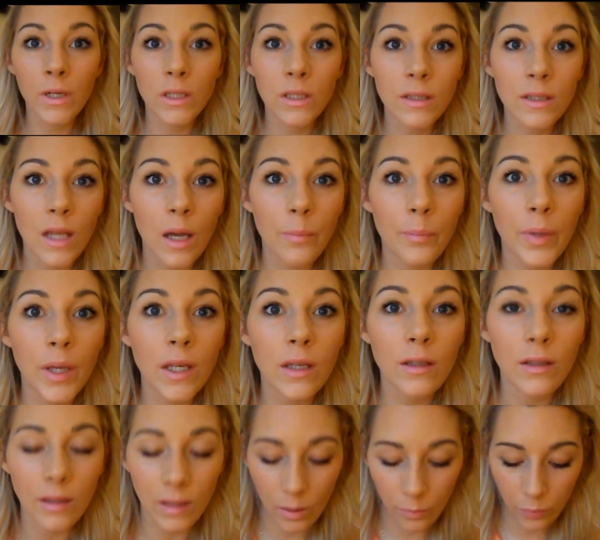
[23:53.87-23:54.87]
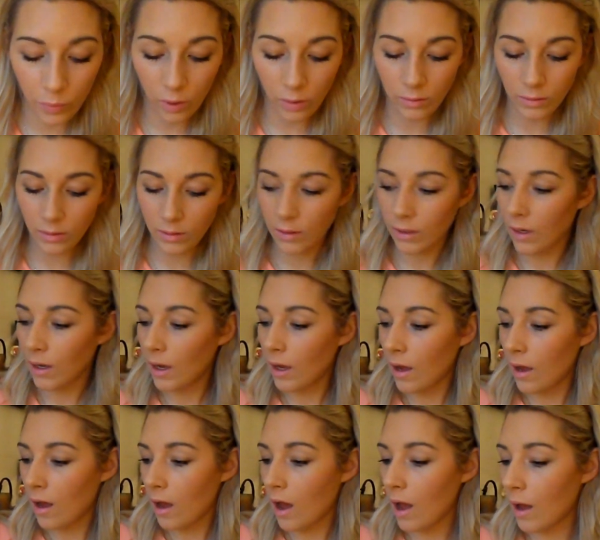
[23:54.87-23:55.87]
Just that pink and that bronze
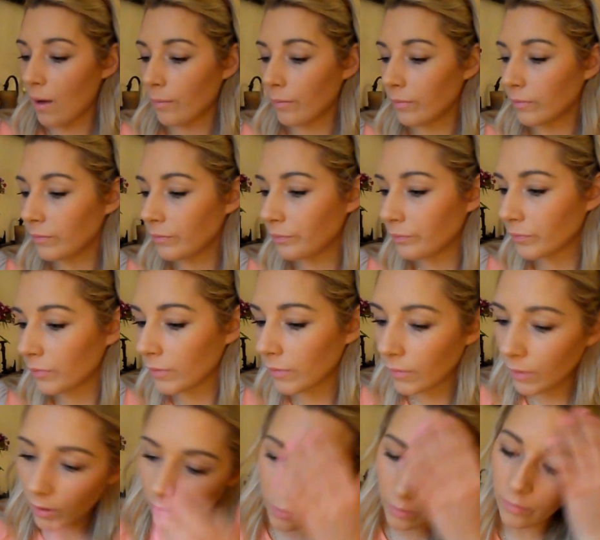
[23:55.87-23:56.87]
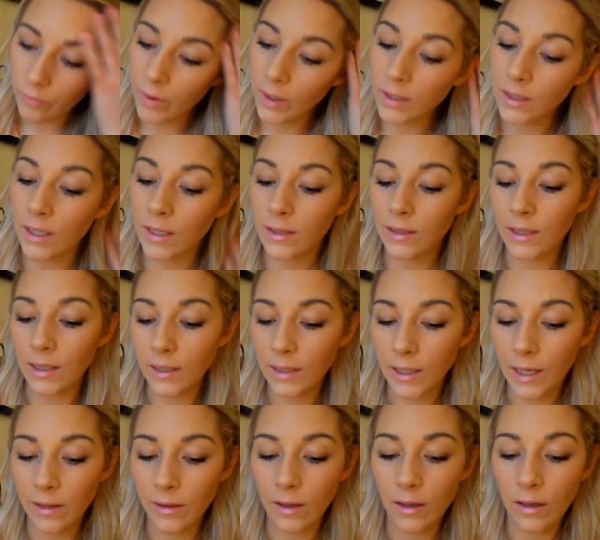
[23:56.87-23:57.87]
look fantastic
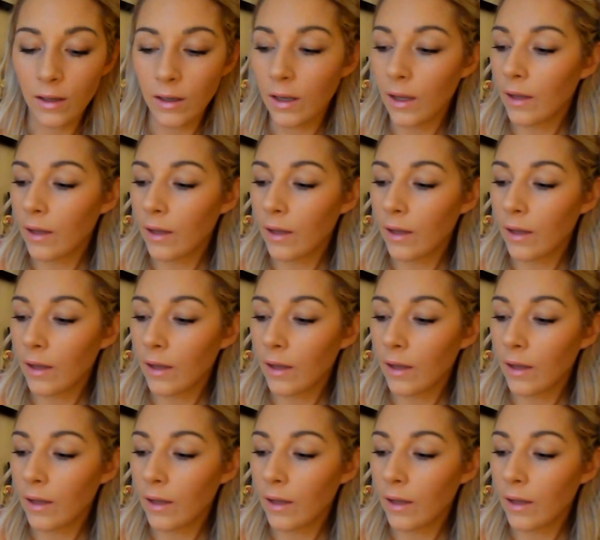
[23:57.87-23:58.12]
together.